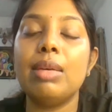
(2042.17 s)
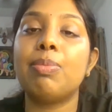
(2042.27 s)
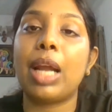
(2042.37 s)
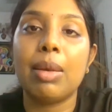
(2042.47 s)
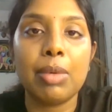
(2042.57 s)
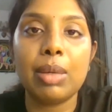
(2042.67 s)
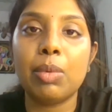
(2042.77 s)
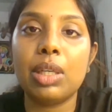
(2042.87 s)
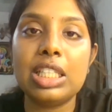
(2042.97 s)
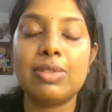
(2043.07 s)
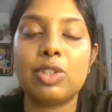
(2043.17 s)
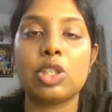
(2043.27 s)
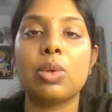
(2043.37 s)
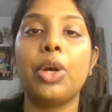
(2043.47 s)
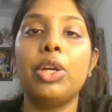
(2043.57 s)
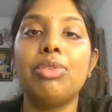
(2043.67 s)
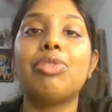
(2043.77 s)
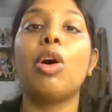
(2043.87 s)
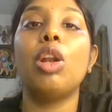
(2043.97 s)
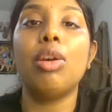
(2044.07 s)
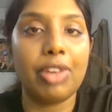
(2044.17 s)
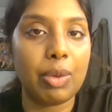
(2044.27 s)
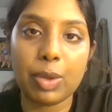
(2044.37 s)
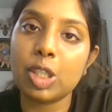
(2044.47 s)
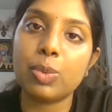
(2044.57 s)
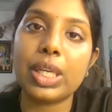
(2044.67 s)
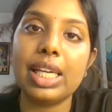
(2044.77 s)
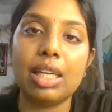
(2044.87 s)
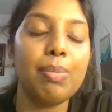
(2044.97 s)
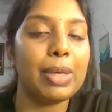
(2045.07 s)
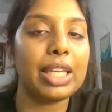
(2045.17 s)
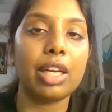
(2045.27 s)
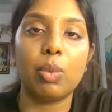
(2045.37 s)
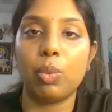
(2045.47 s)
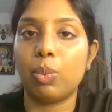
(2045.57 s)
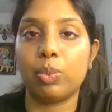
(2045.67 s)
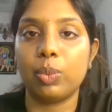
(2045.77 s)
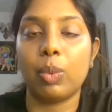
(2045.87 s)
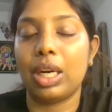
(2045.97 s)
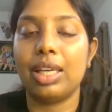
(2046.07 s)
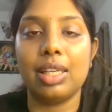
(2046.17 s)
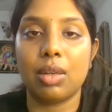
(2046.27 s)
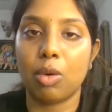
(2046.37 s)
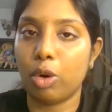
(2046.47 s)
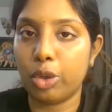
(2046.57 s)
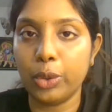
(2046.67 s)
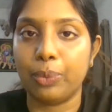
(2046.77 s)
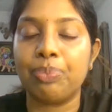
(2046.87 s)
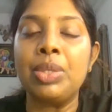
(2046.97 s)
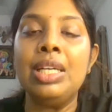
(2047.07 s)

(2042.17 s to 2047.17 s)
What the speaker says: the primary molars, which is going to fall off eventually in a period 1 year or 2.